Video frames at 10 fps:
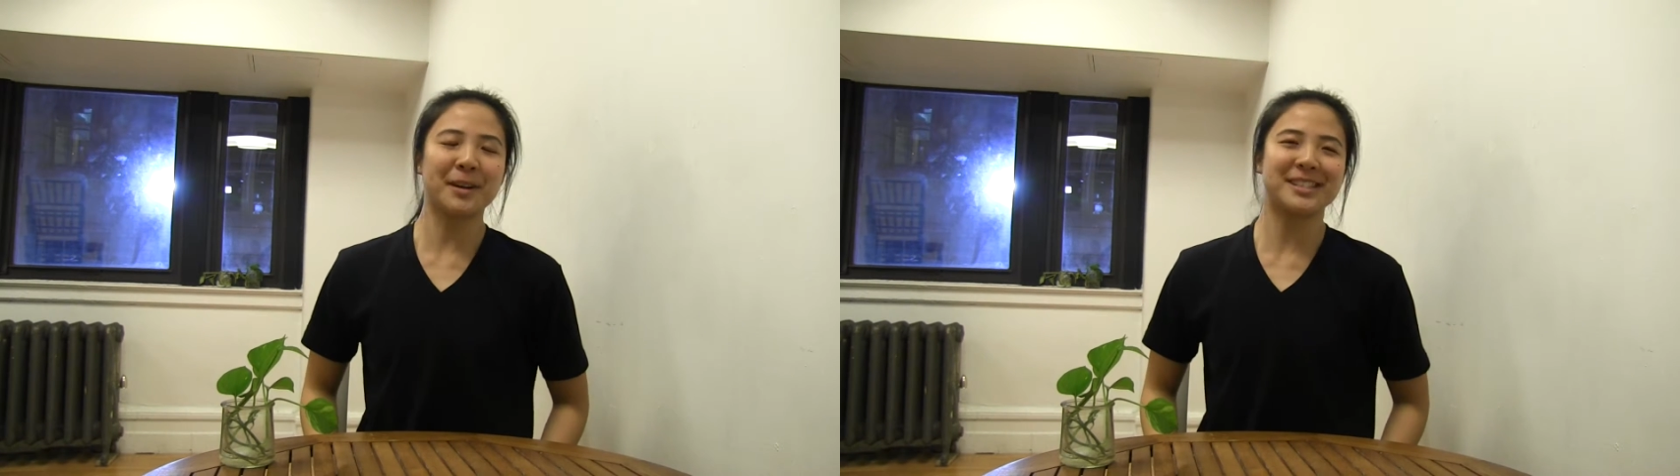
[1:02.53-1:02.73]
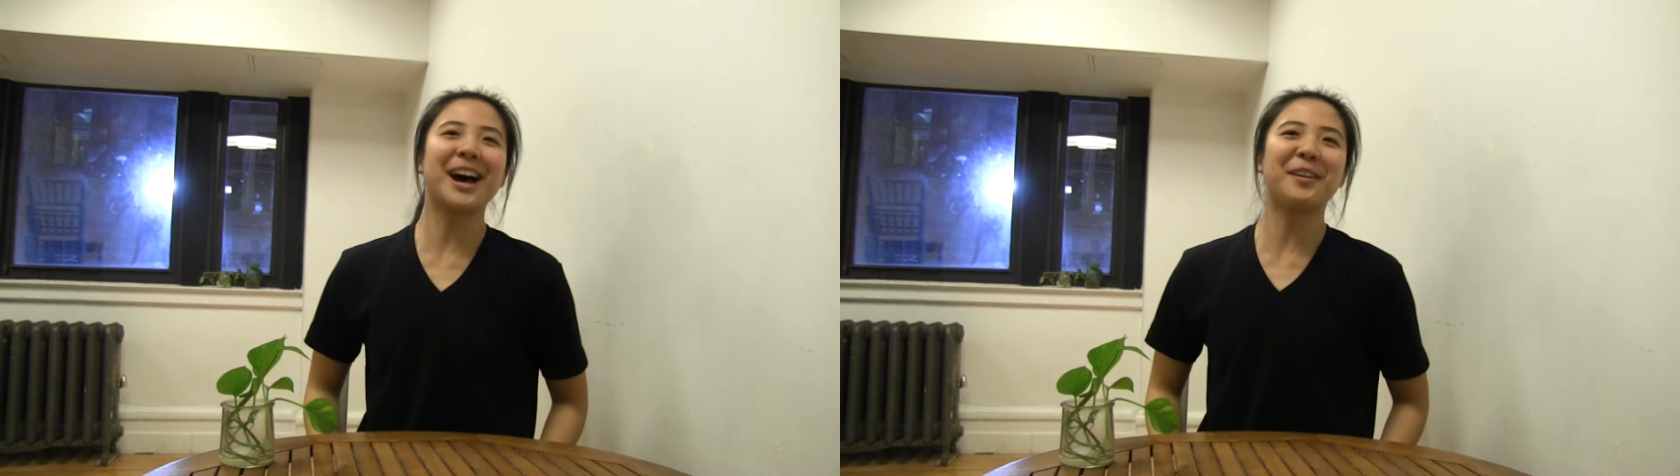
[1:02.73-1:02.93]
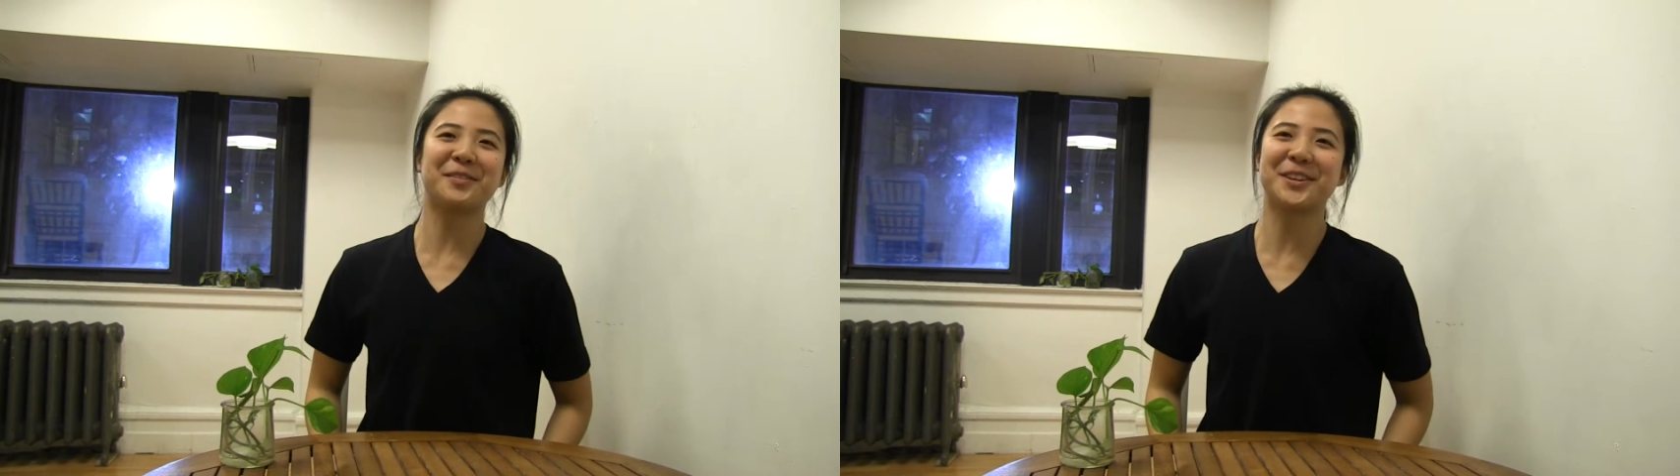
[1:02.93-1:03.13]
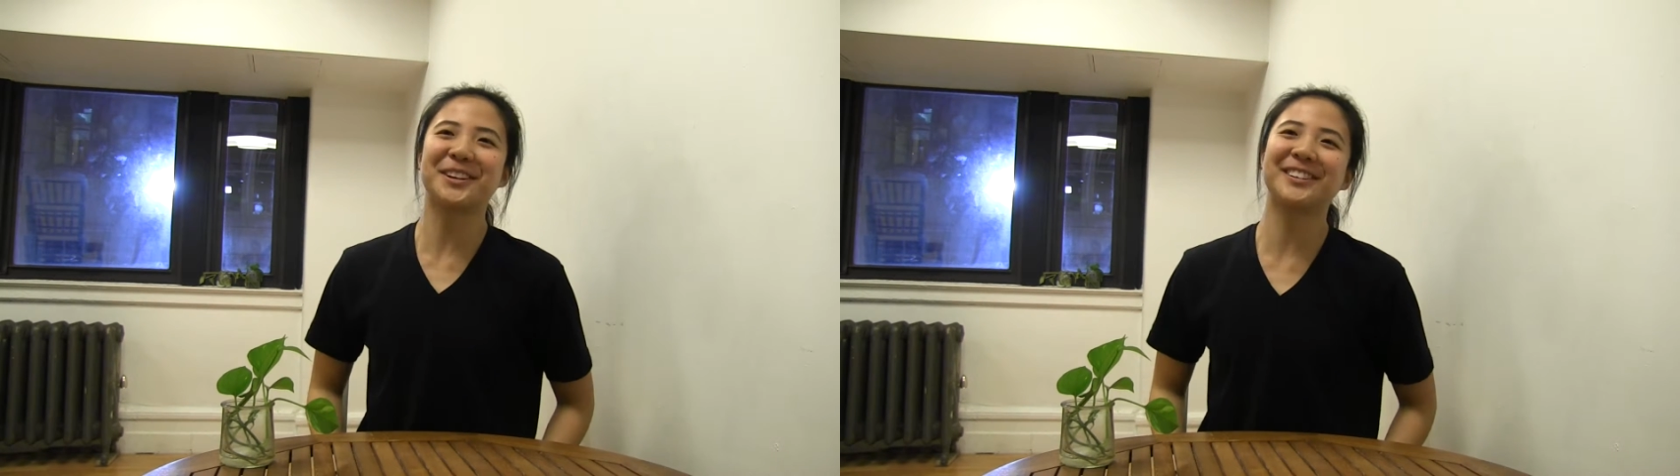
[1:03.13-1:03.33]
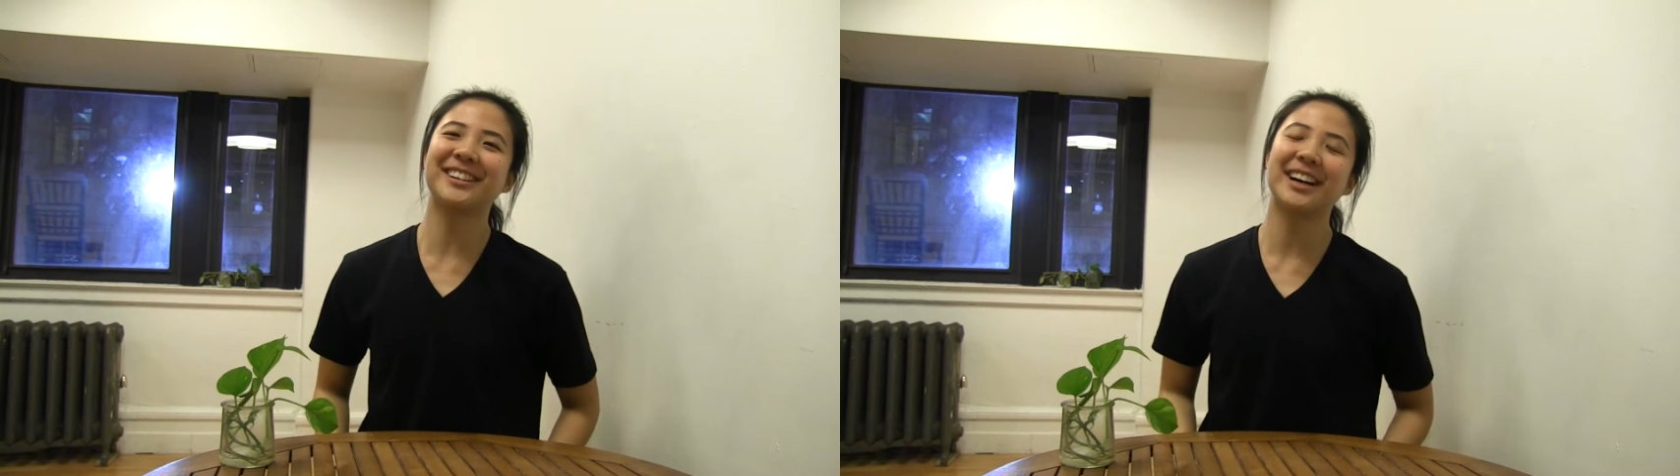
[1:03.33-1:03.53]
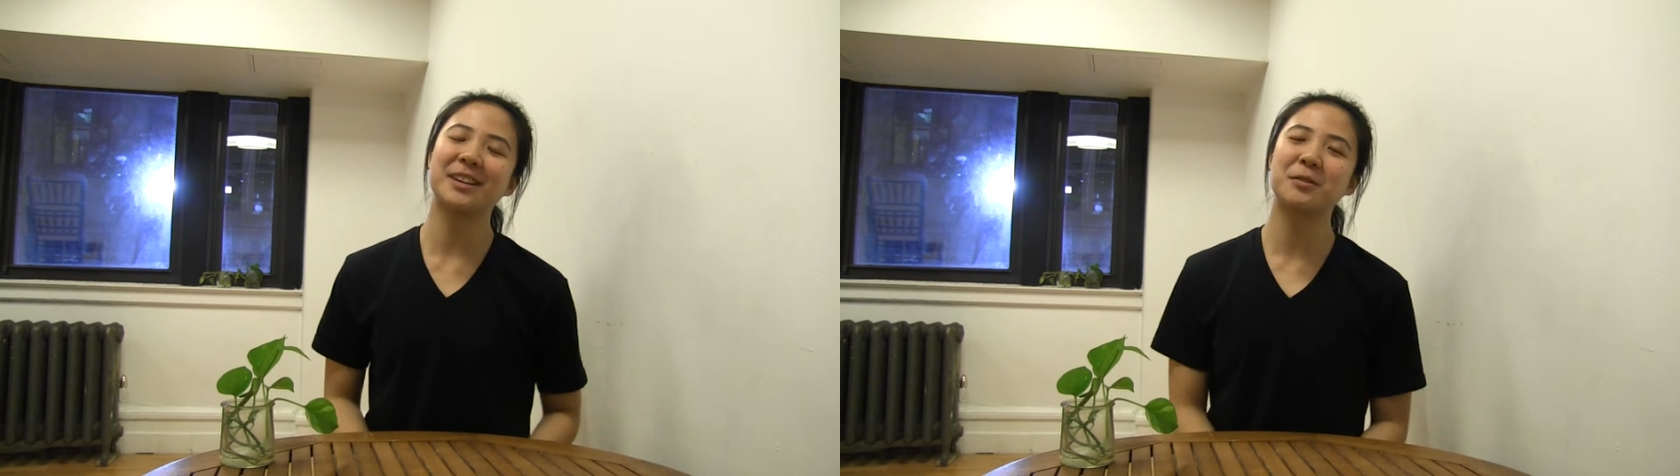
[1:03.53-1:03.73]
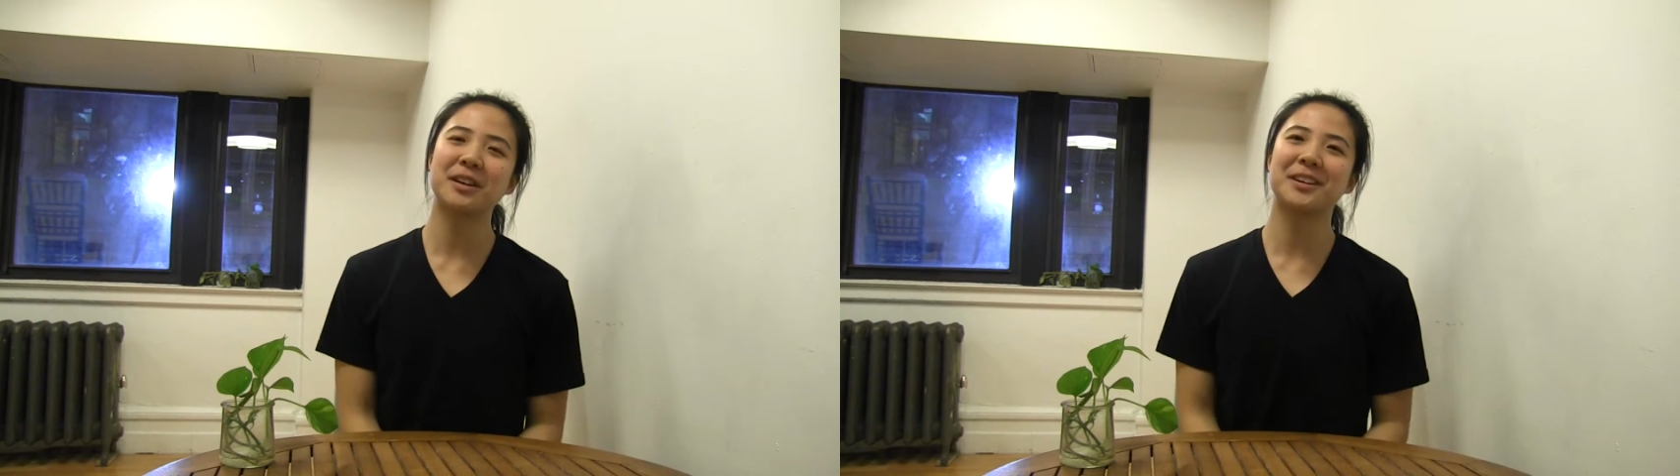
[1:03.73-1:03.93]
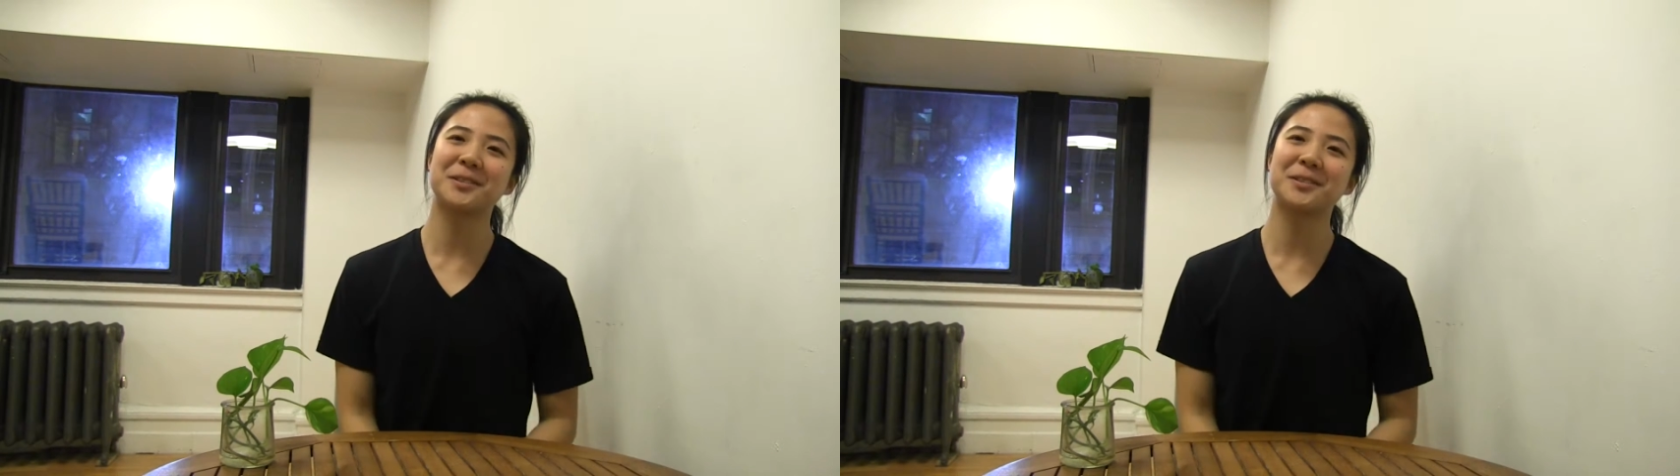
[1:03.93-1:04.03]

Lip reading: myself, you know. I don't want